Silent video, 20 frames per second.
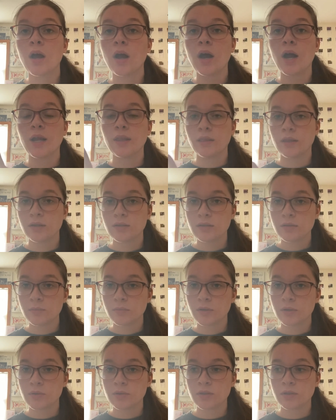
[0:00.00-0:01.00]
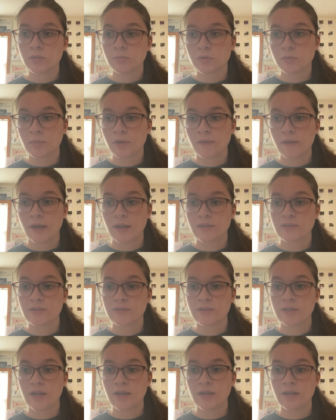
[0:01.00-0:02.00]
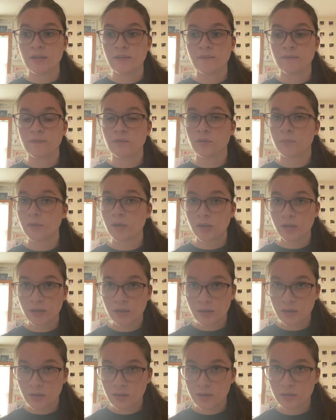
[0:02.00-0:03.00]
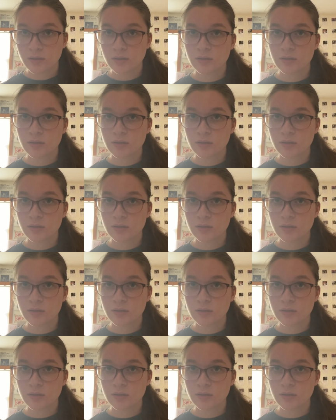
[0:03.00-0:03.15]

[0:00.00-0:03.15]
I think tomorrow's gonna be my last day filming anything,